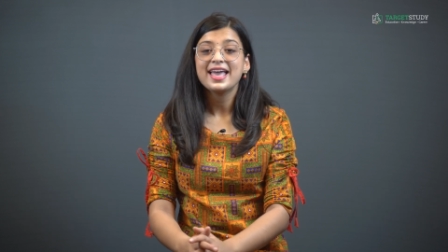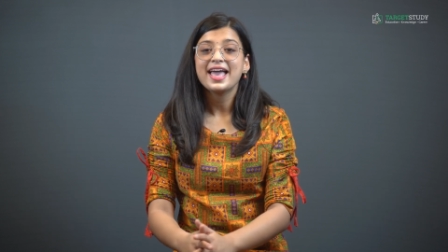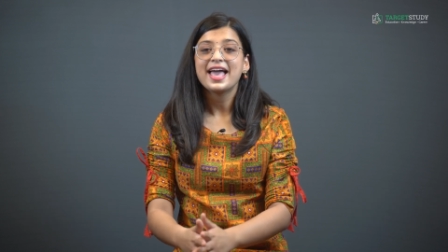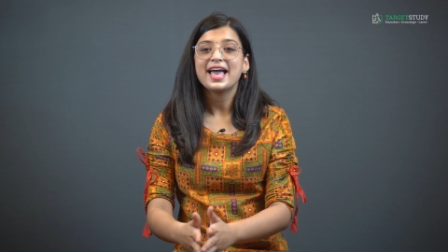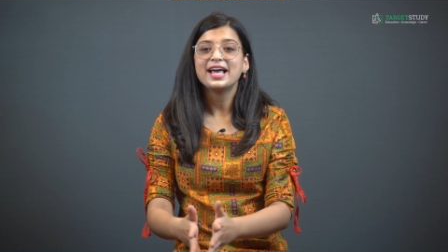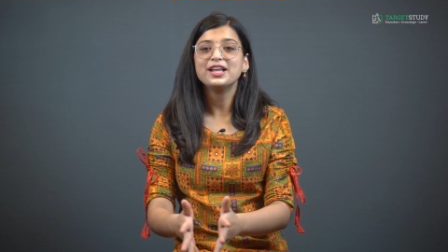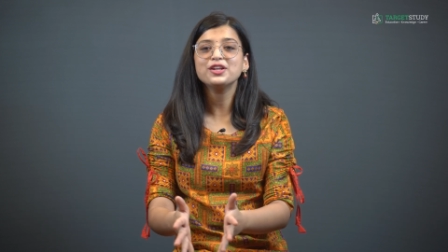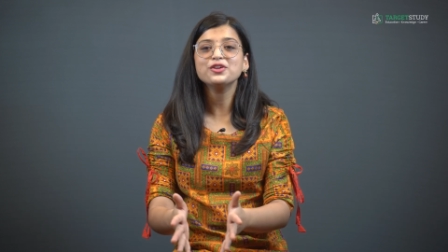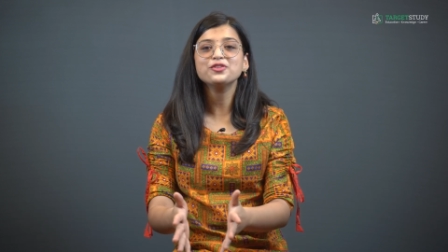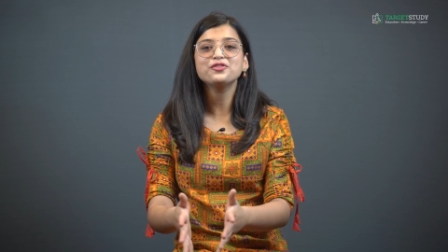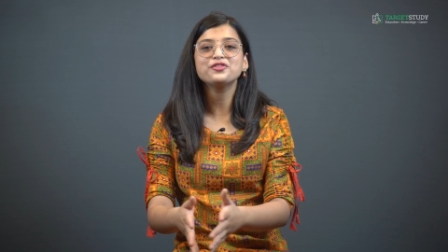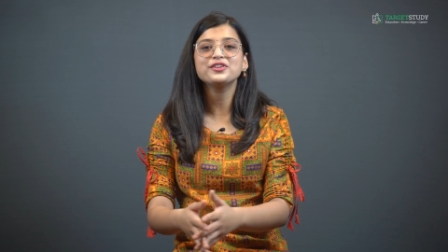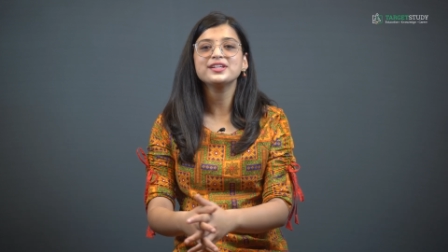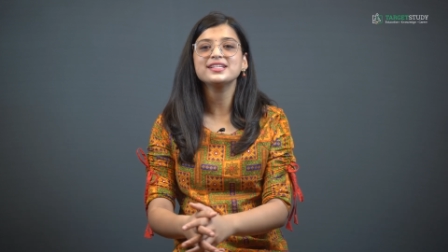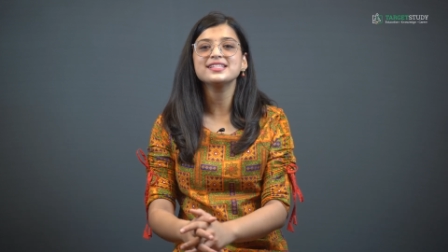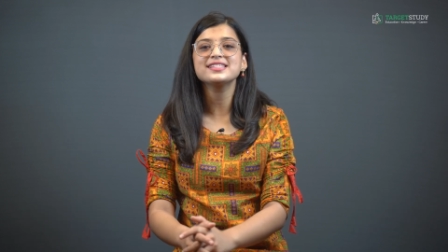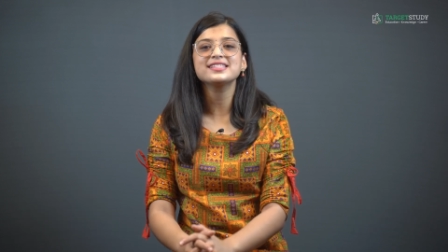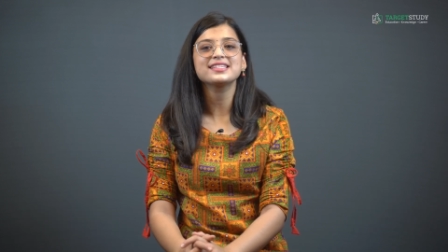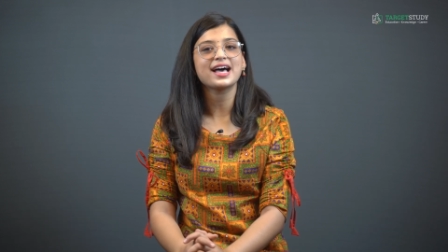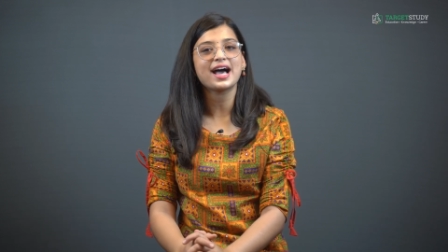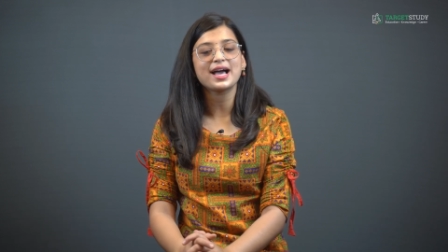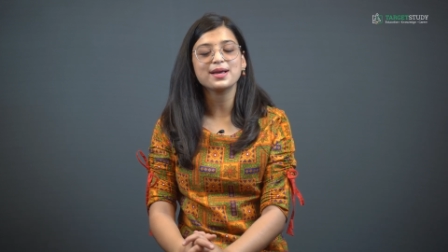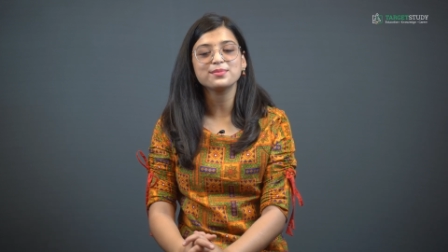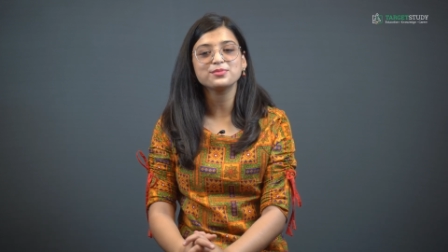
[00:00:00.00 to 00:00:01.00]
Hello
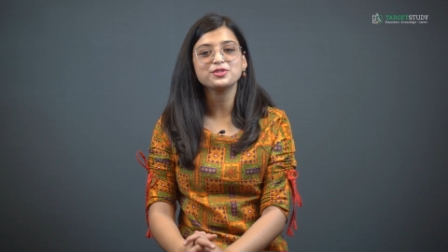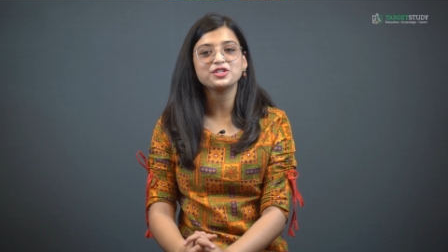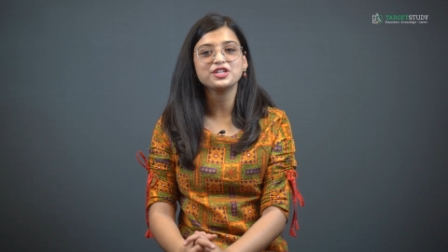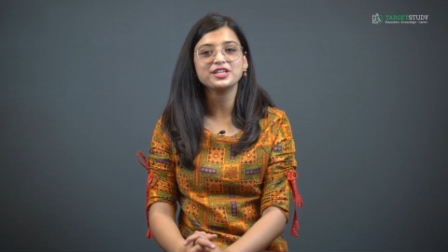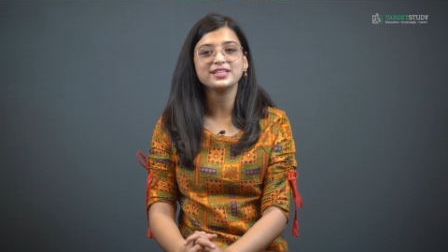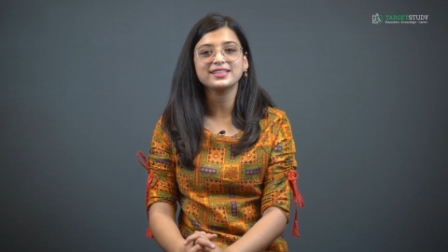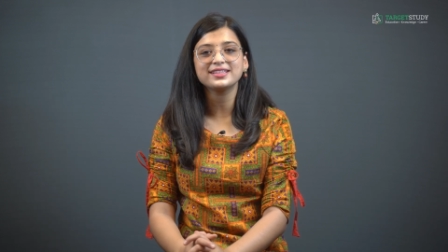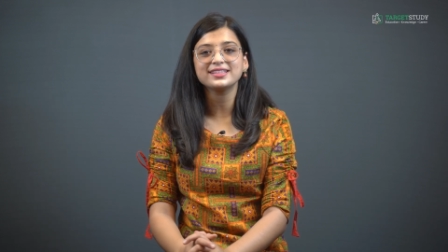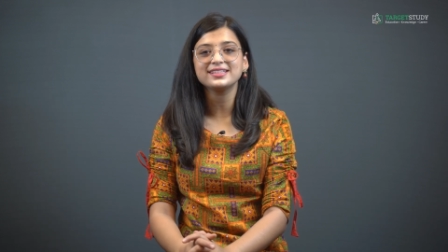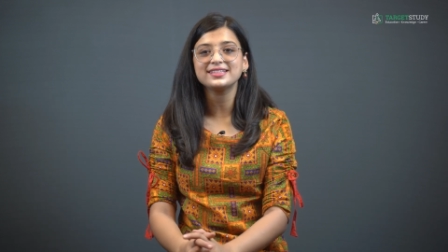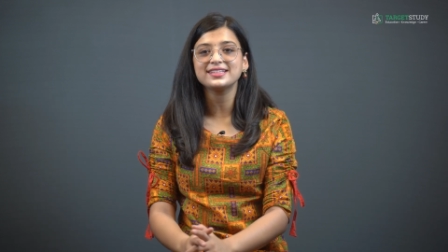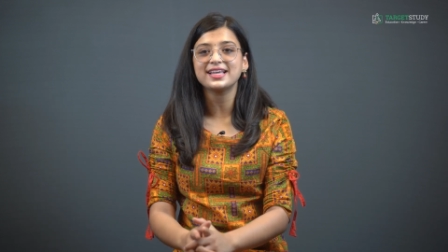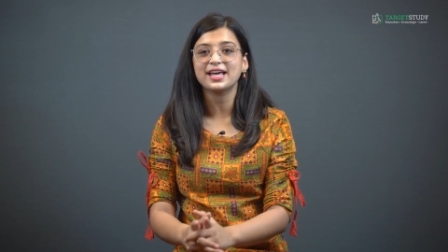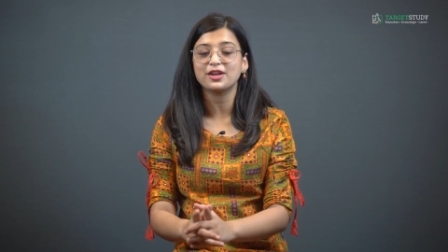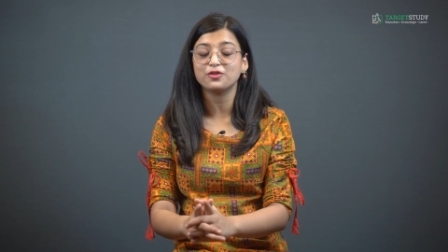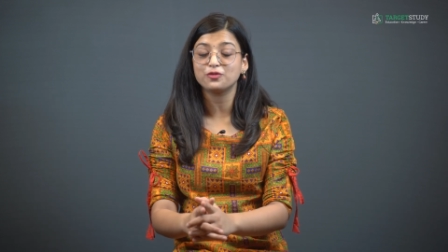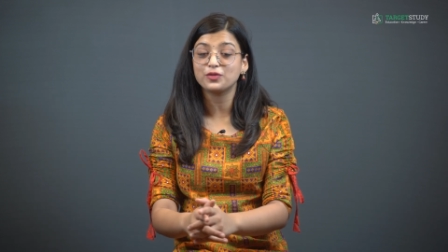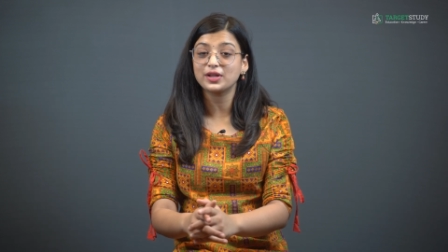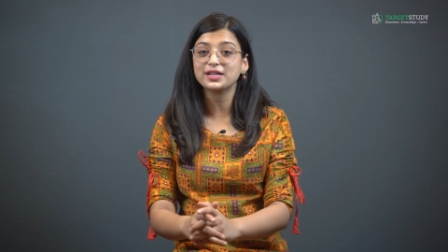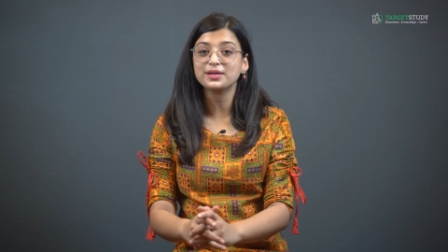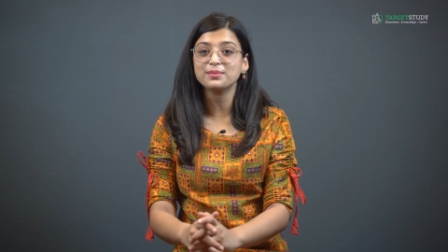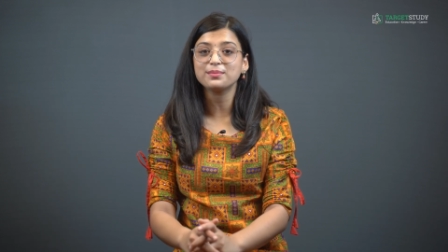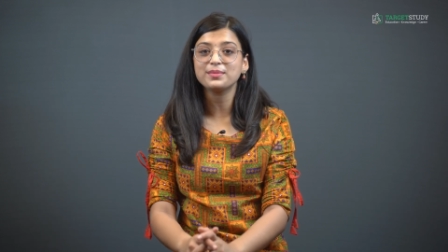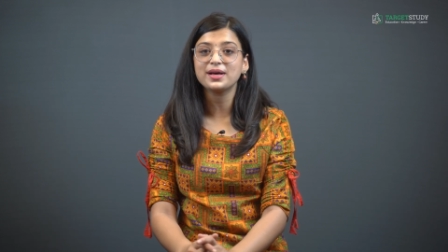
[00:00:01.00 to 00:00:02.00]
friends, I'm Sheetal and
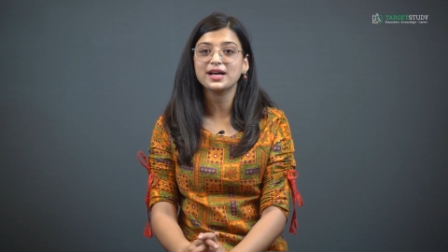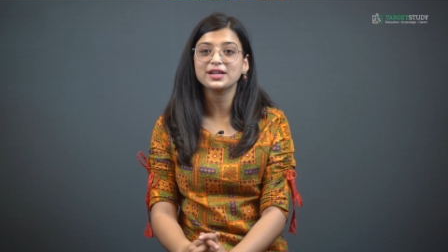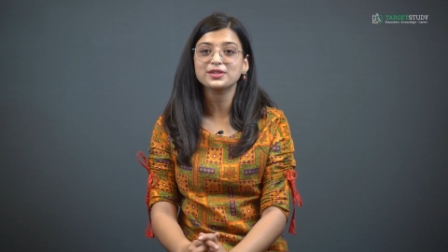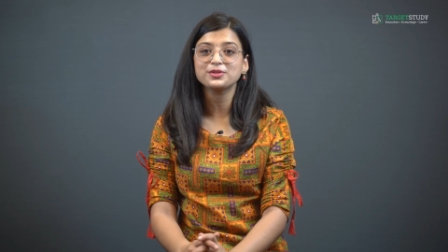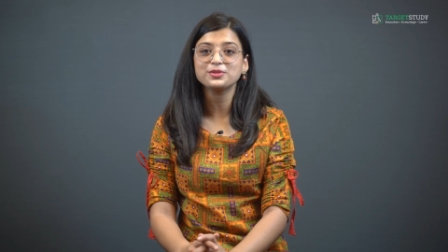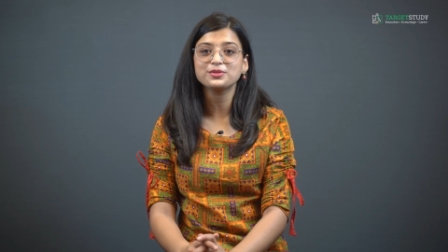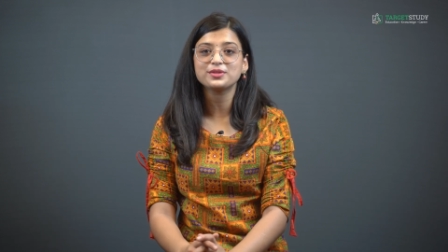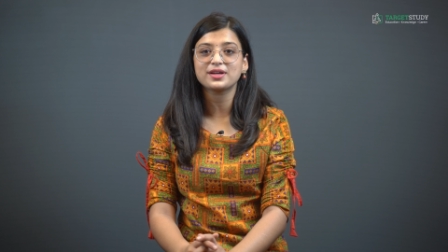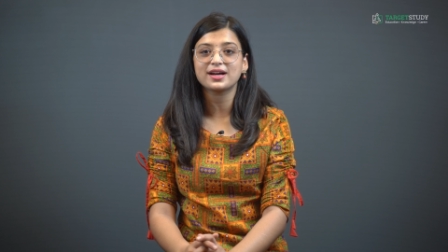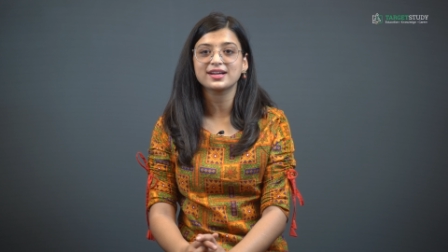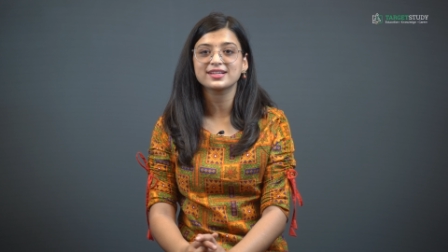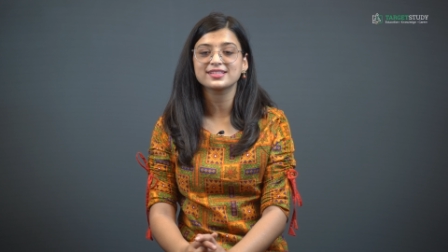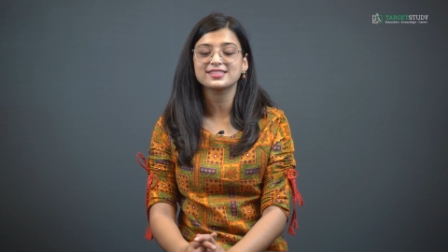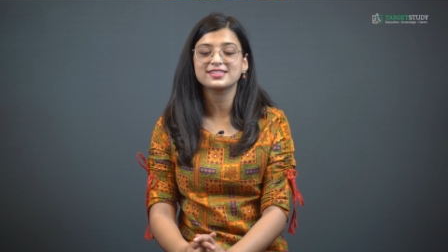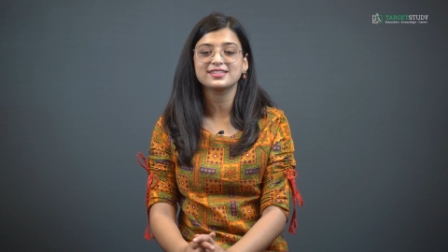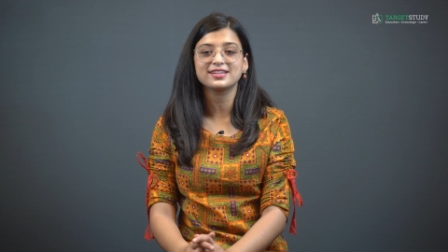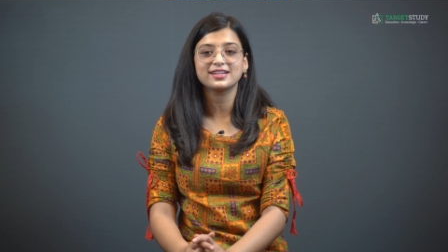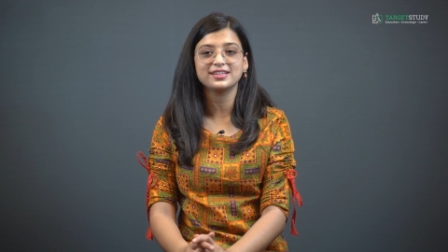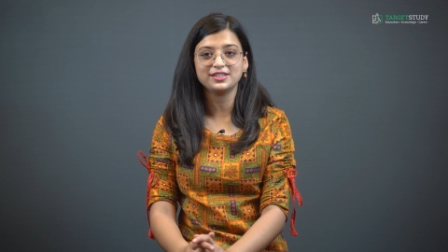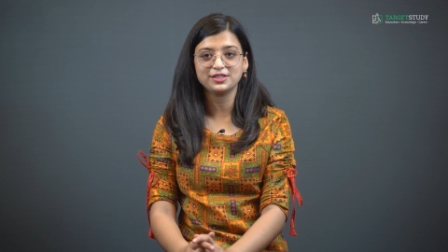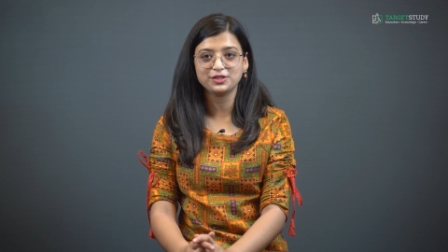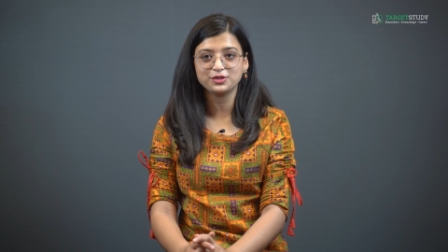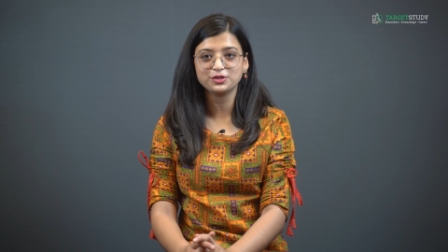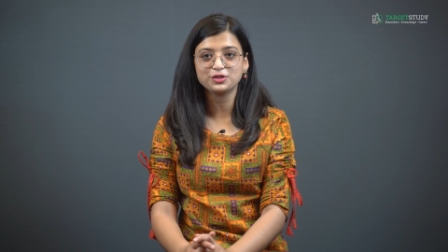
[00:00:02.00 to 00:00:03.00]
welcome back to Target
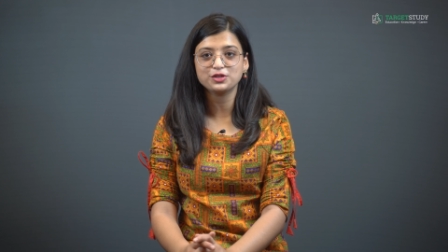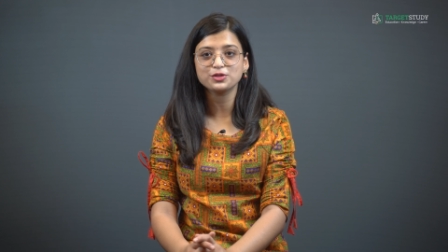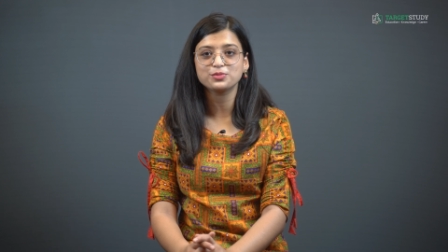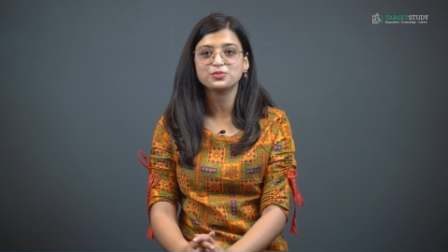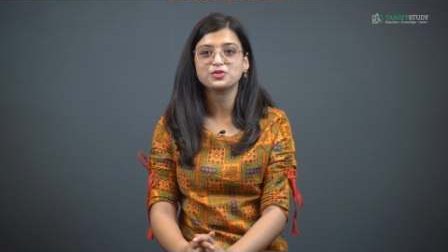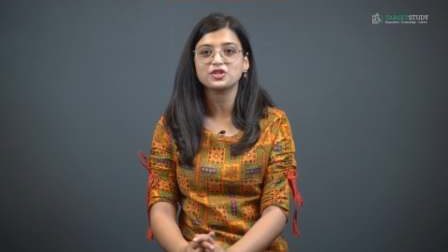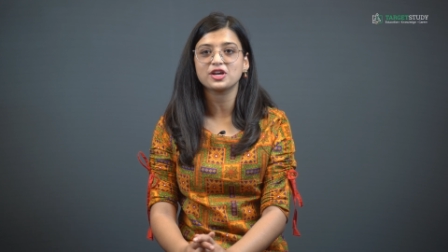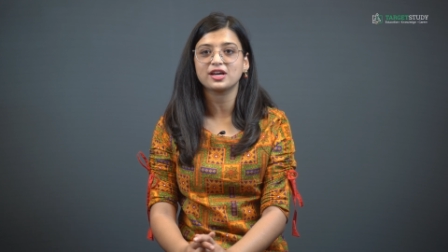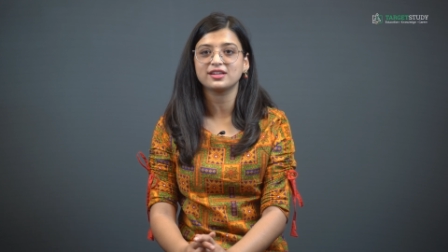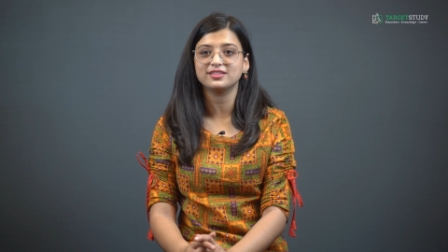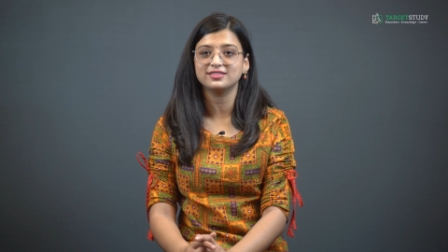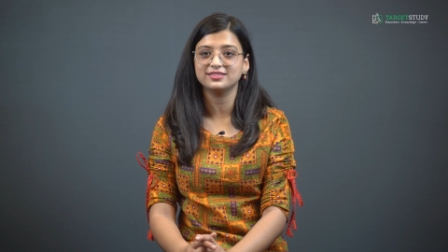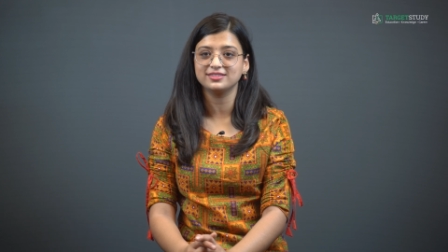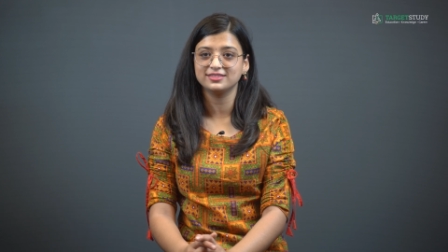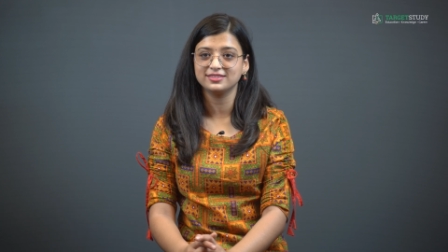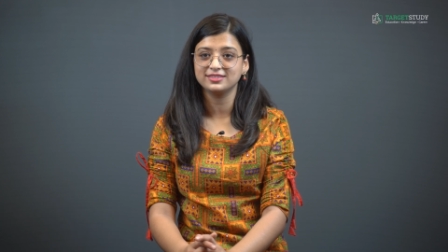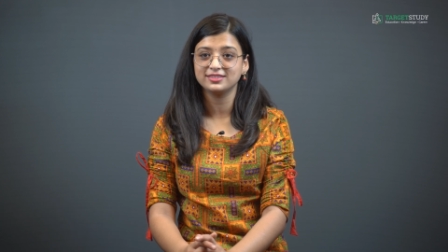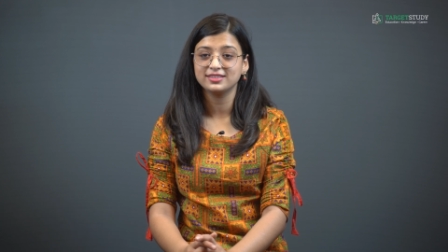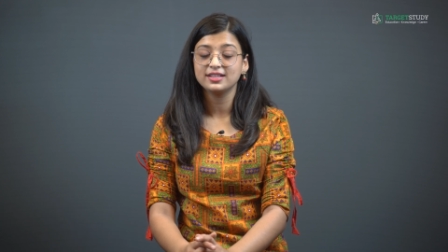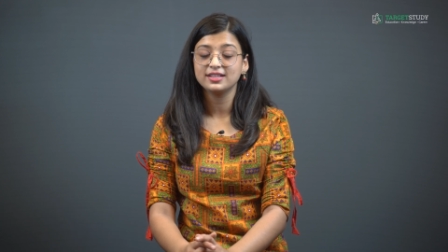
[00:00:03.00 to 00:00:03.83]
Study YouTube channel.